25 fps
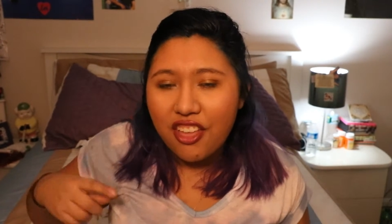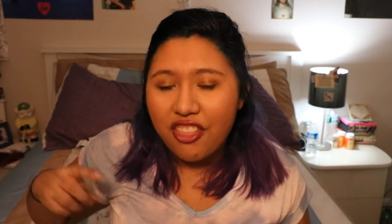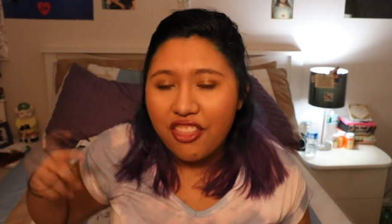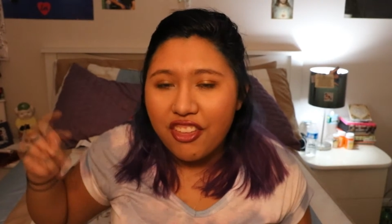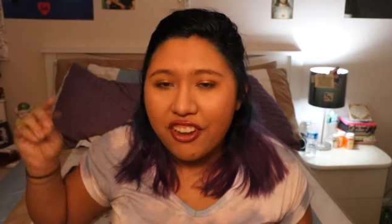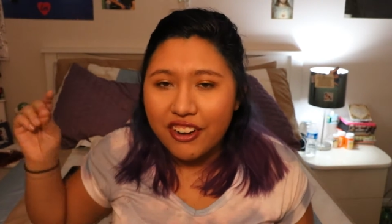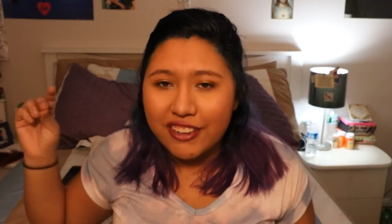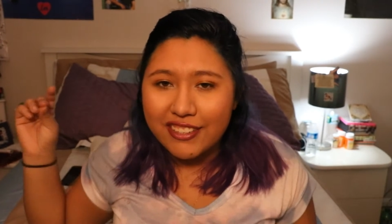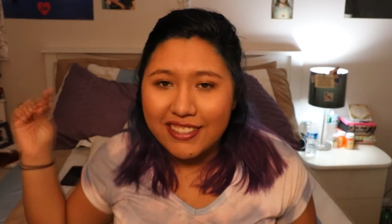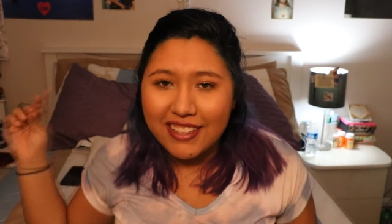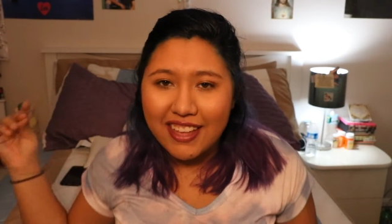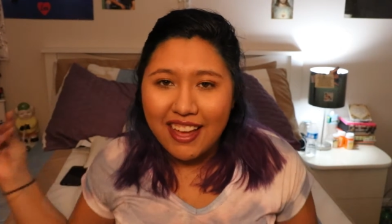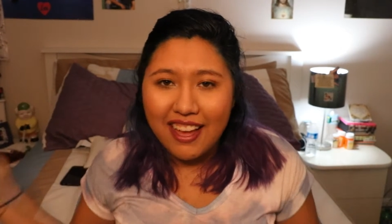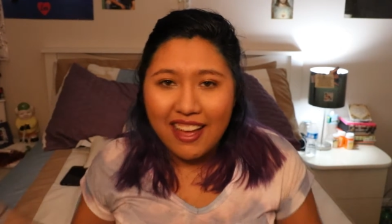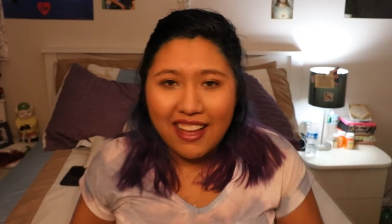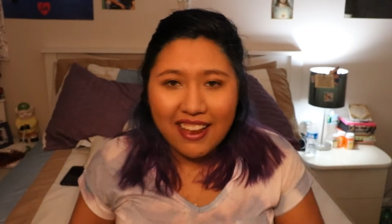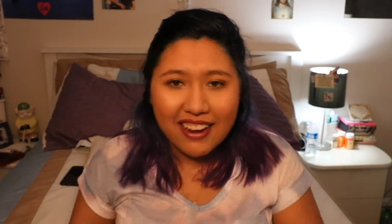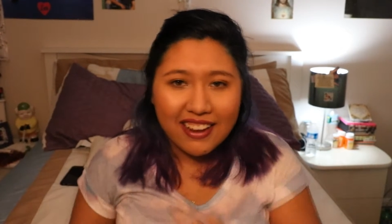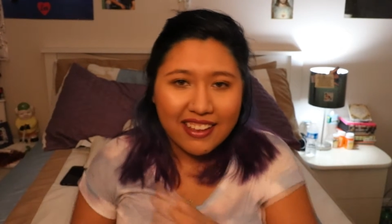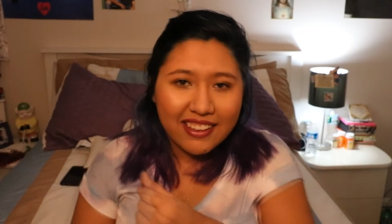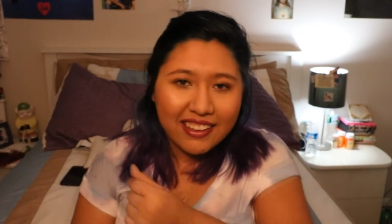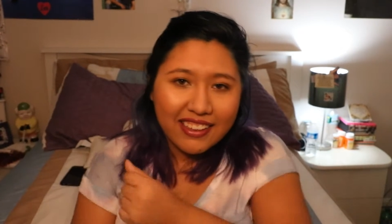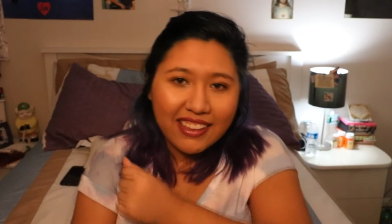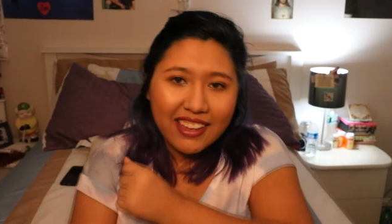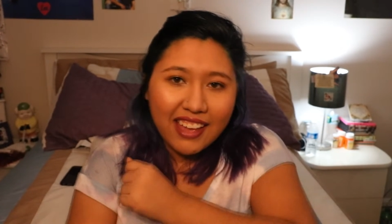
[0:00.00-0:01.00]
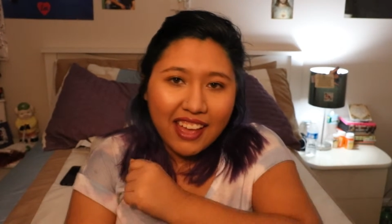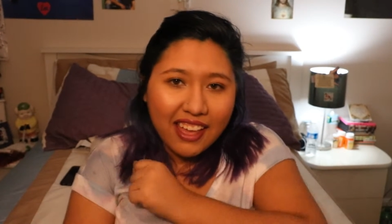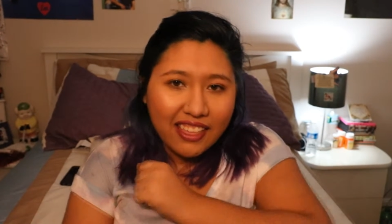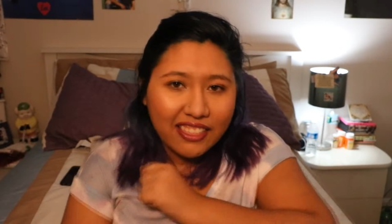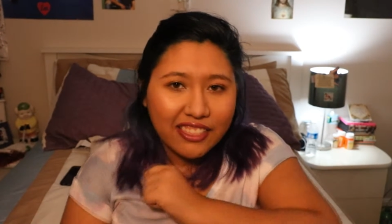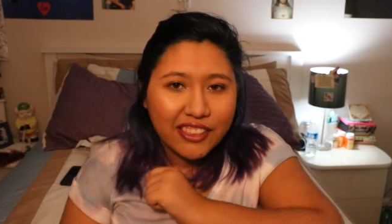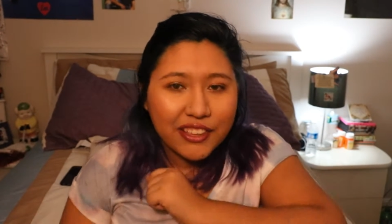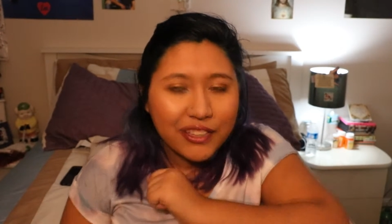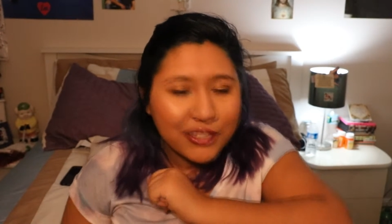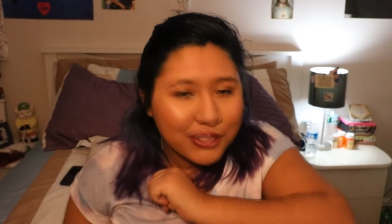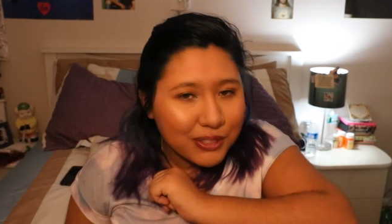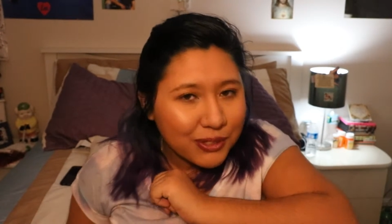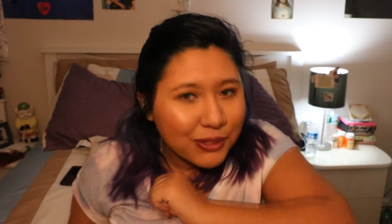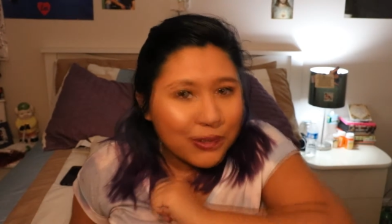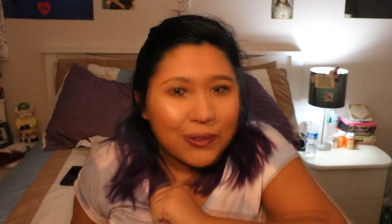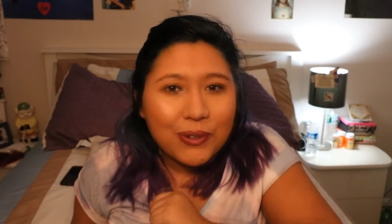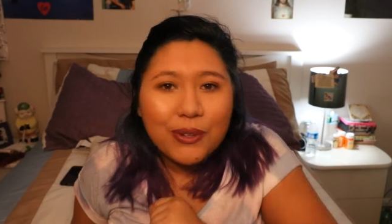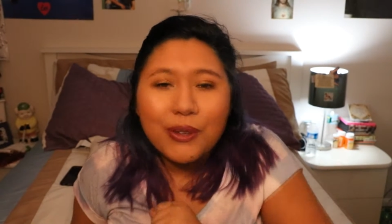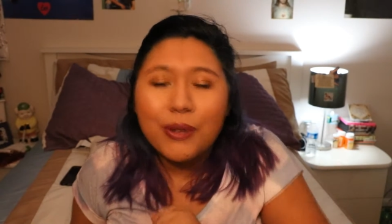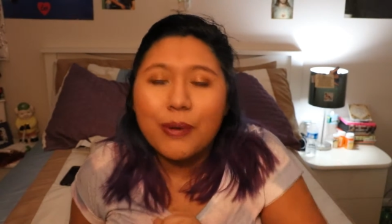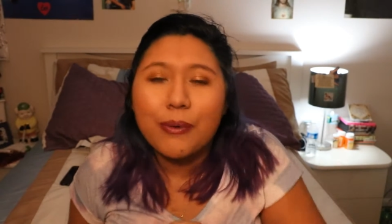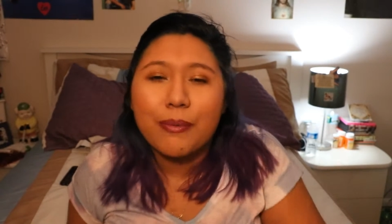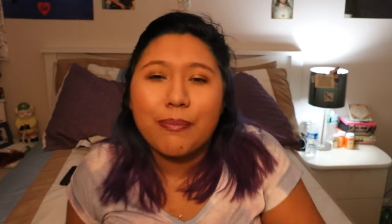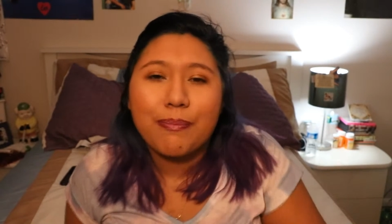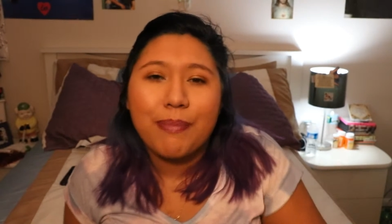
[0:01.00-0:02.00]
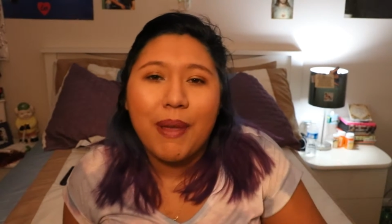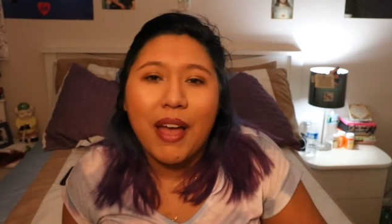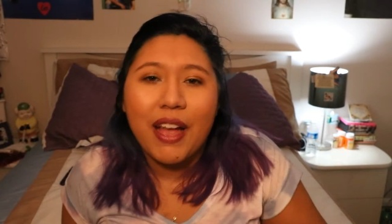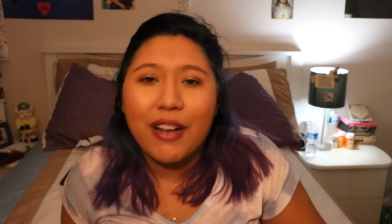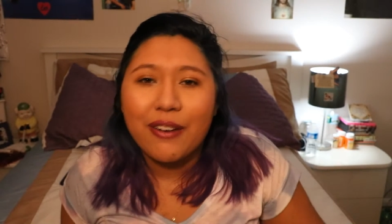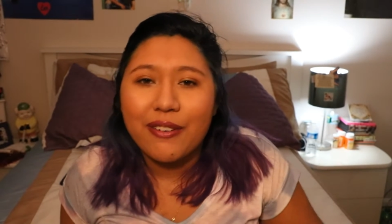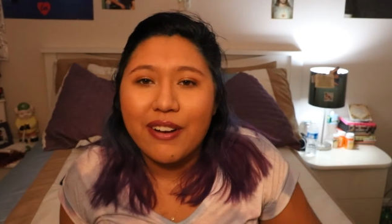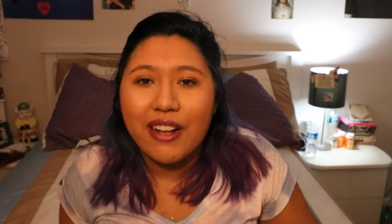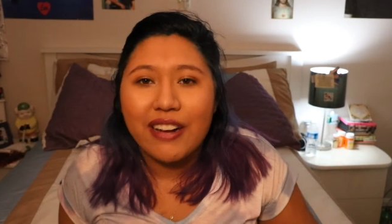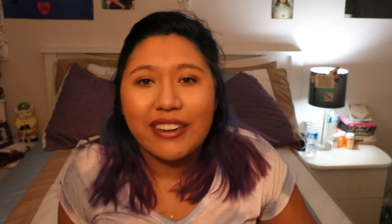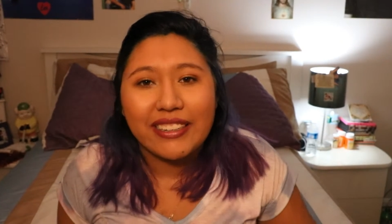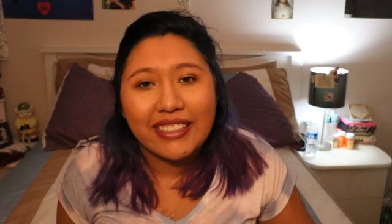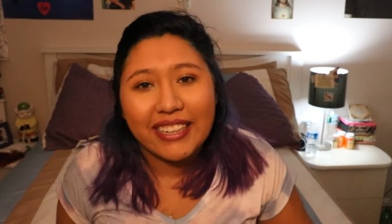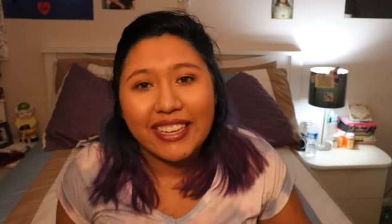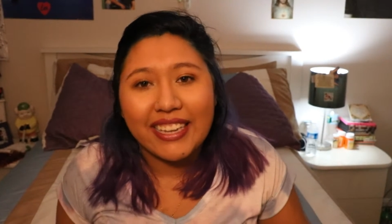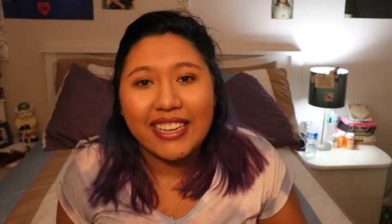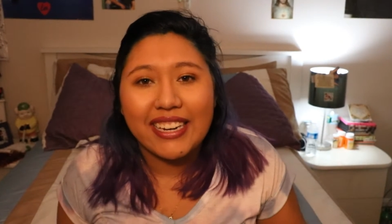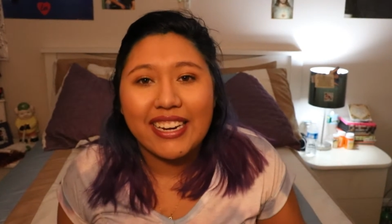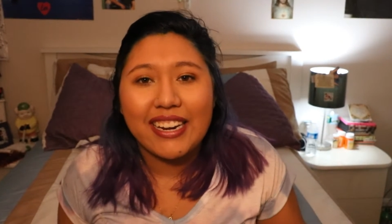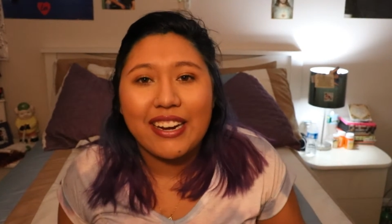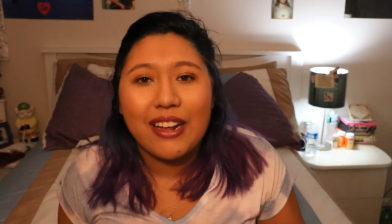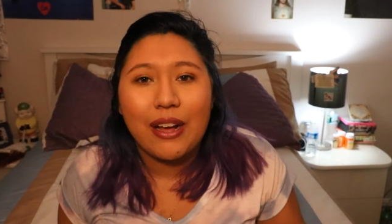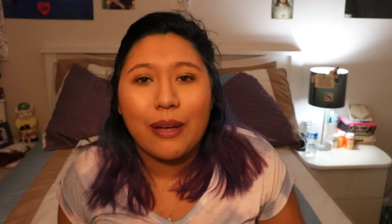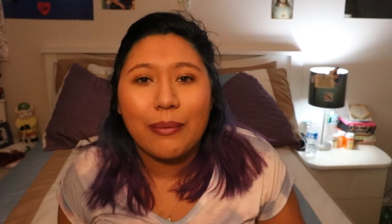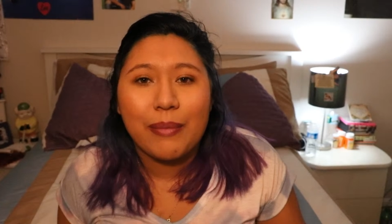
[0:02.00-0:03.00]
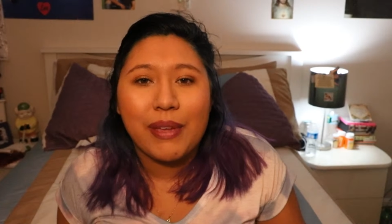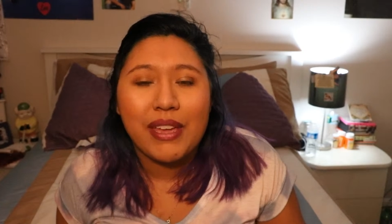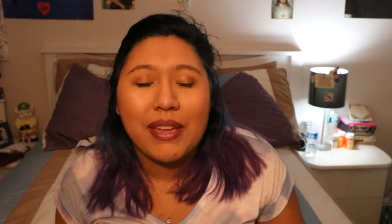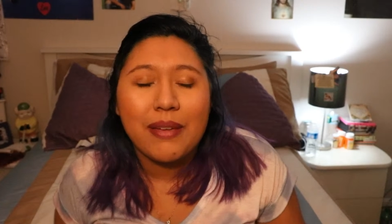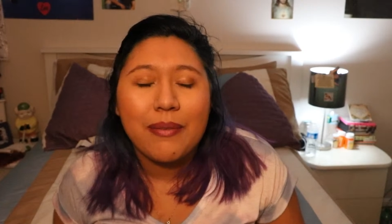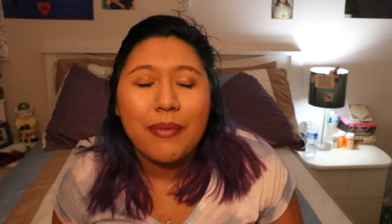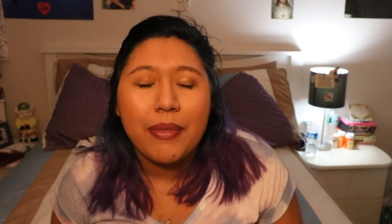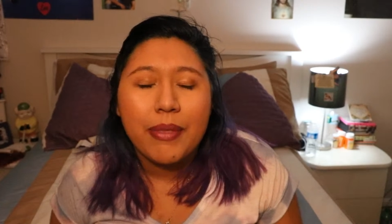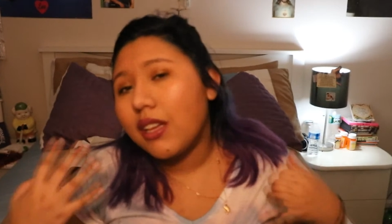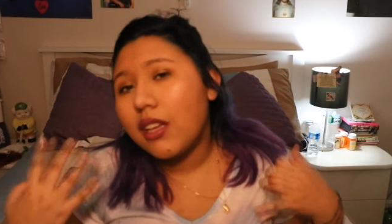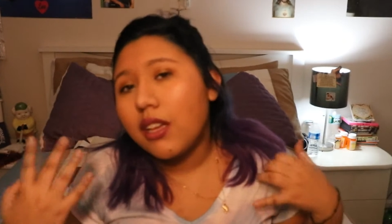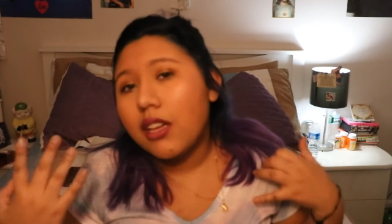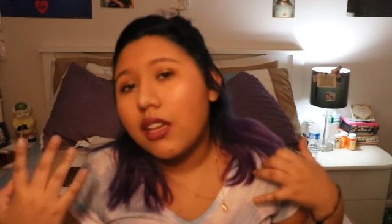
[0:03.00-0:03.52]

There's that Catholic school background kicking in on me.